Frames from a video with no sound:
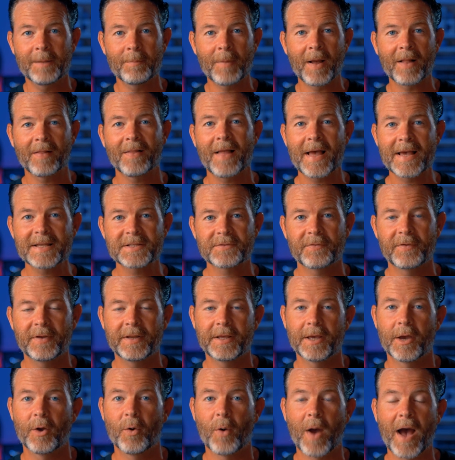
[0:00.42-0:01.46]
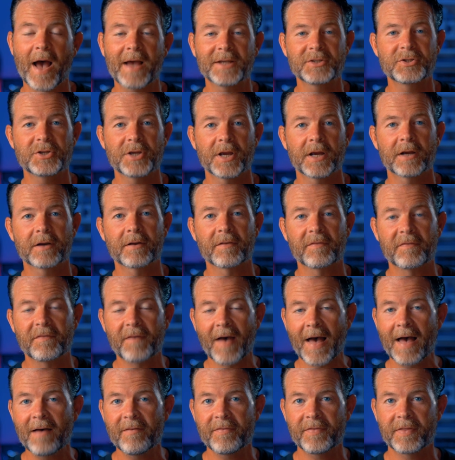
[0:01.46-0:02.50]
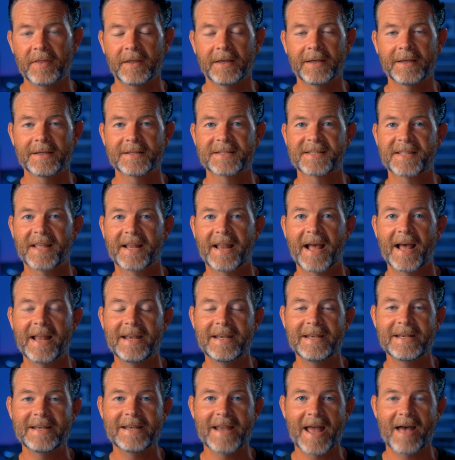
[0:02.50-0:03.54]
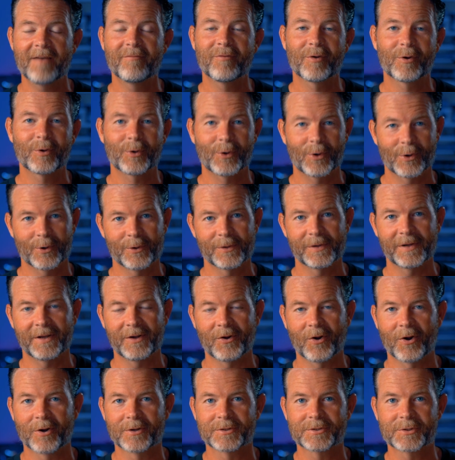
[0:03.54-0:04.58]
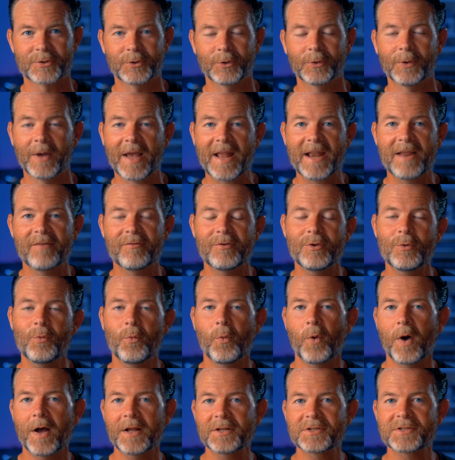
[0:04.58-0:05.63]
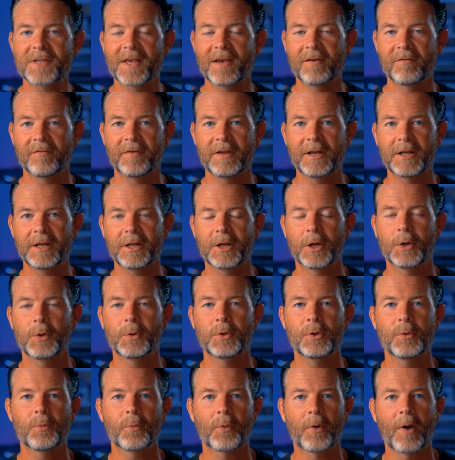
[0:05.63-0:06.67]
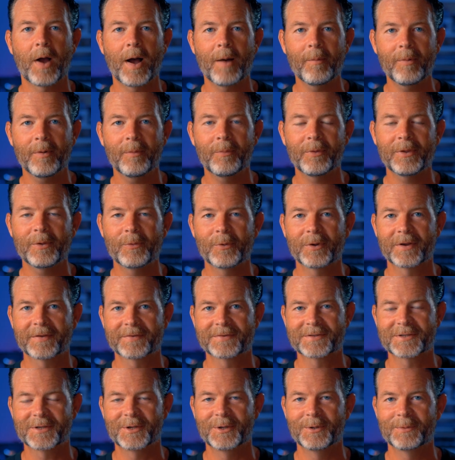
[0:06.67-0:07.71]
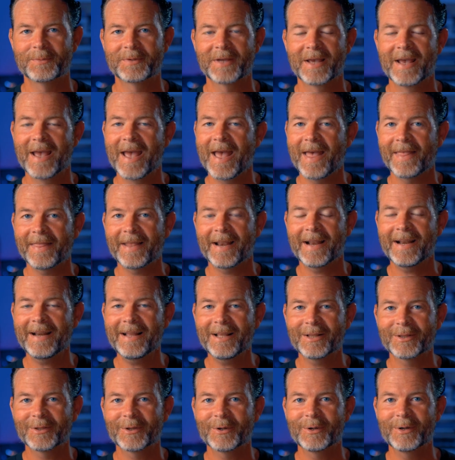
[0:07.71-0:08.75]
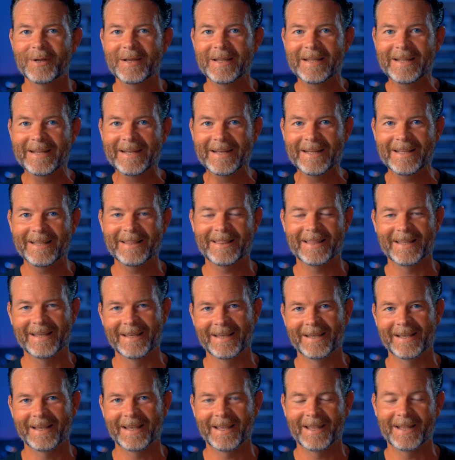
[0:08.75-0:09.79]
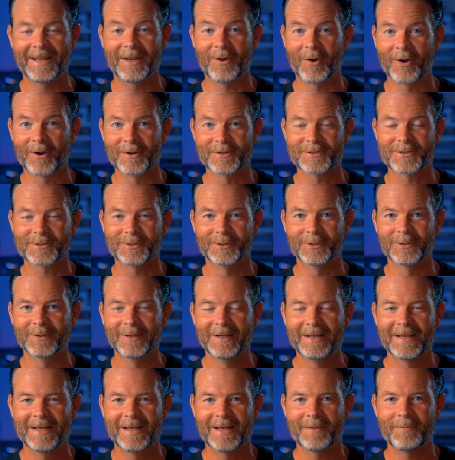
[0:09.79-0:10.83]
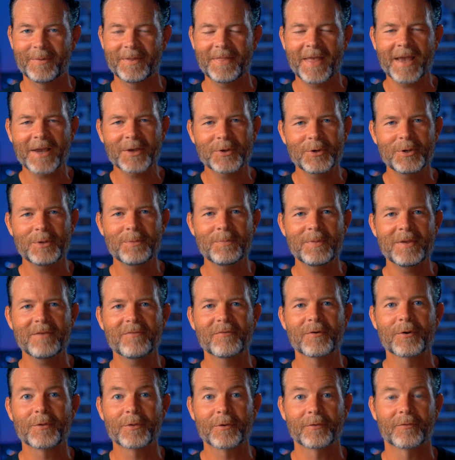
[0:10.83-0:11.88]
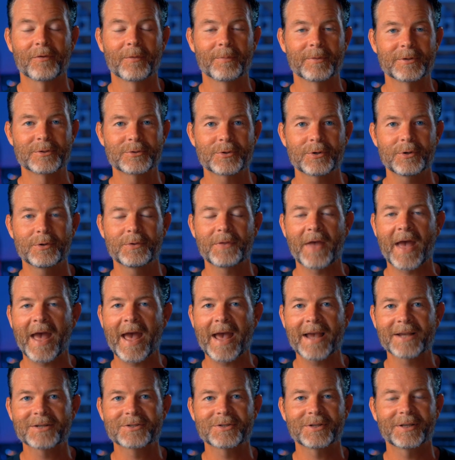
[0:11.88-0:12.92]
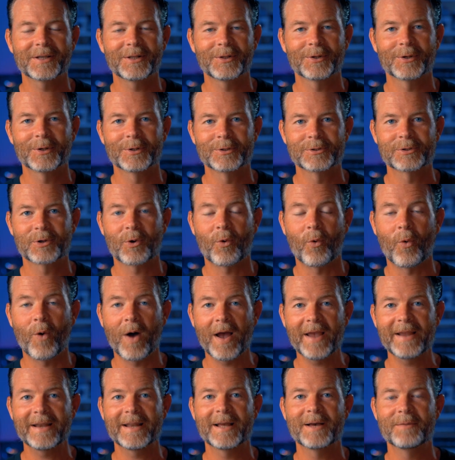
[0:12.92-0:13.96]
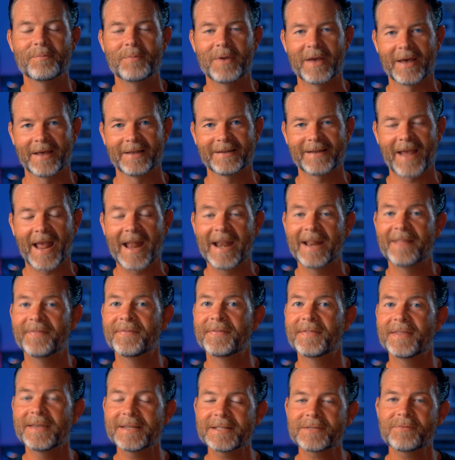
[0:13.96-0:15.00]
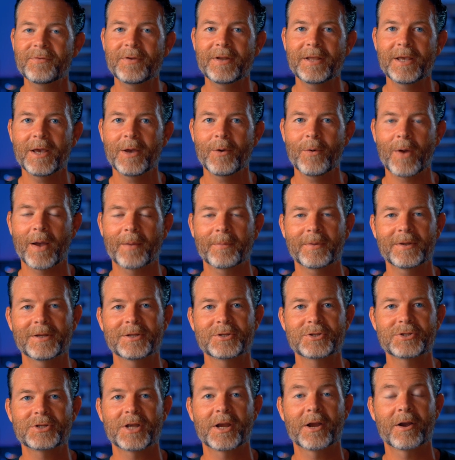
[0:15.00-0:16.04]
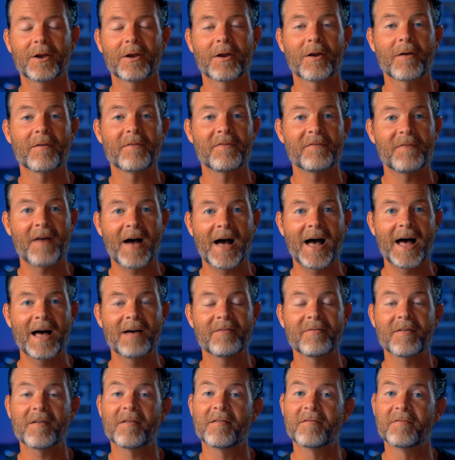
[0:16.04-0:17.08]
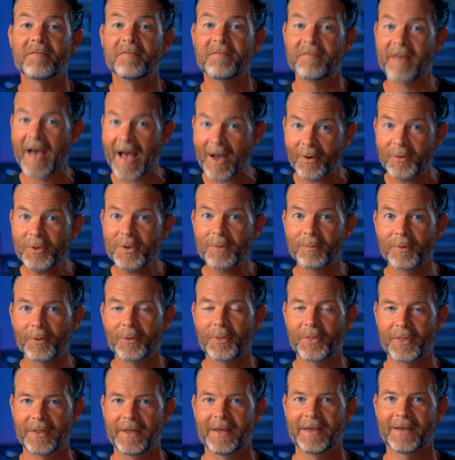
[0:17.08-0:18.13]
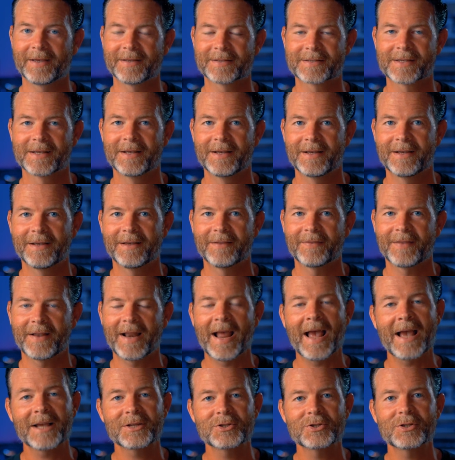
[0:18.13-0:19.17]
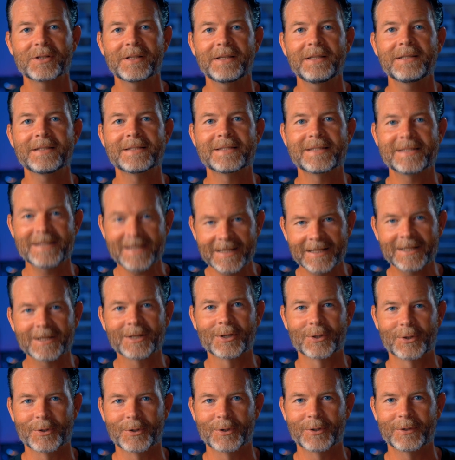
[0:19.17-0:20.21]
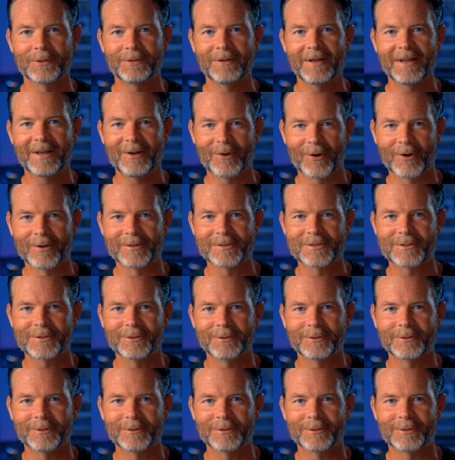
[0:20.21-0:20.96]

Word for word: In my last video, I shared 5 things that I never learned in art school. And if you watched that video, you probably would have assumed that I didn't learn anything in art school. But that couldn't be further from the truth. I actually learned quite a bit. And in this video, I'm going to share 5 valuable things that I actually did learn in art